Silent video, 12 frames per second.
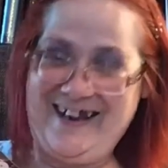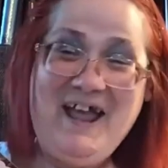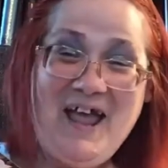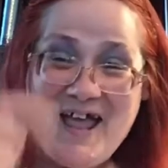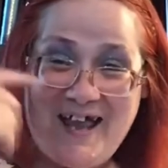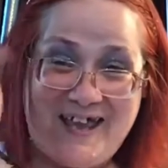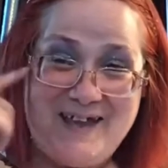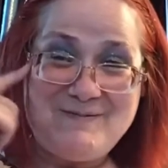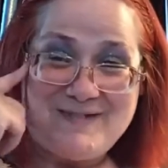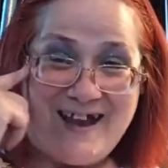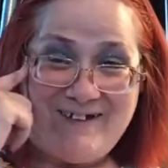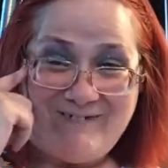It
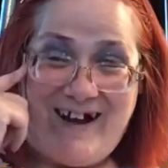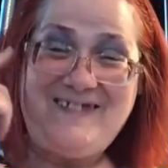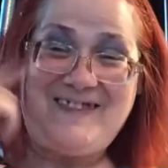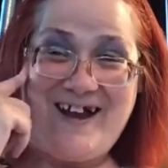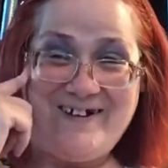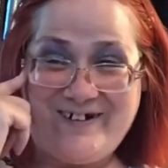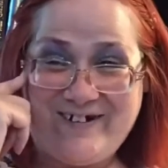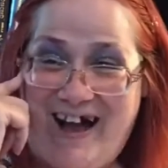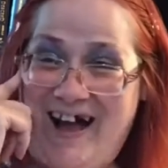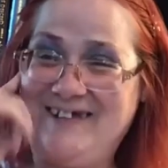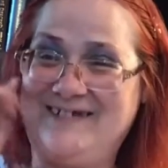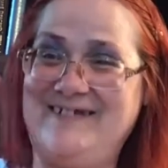keeps like right there, you
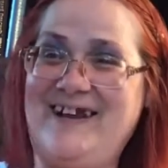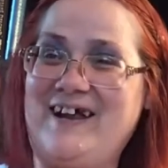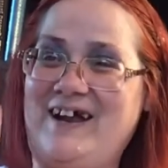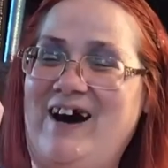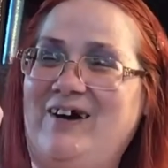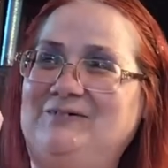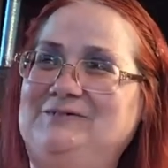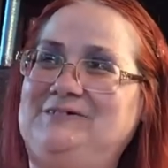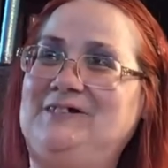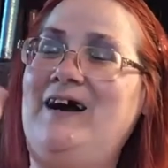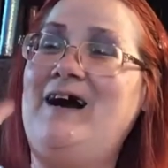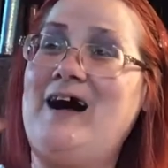guys, and it goes.
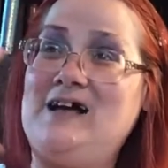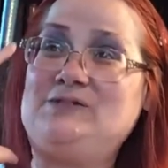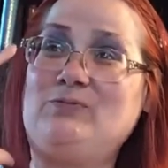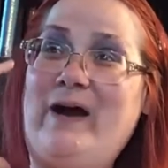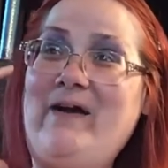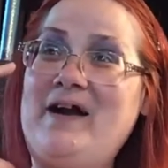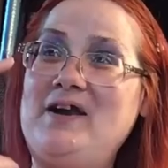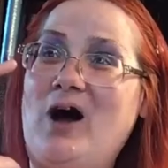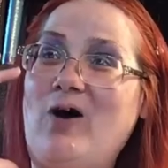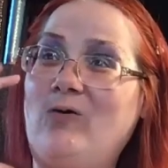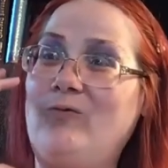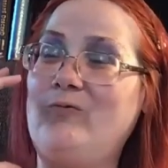I swear I
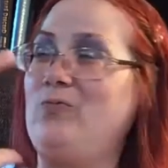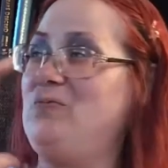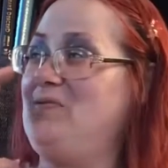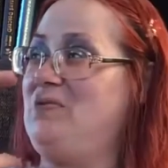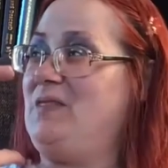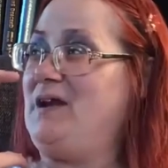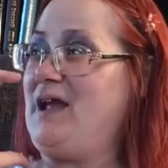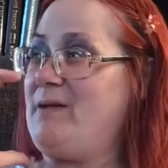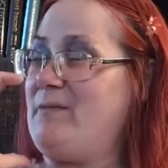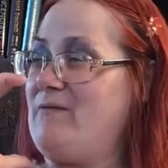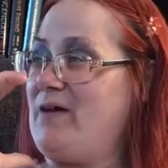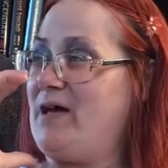know the
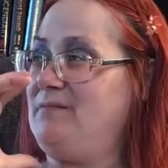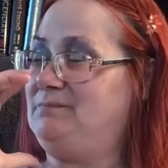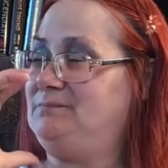name of it.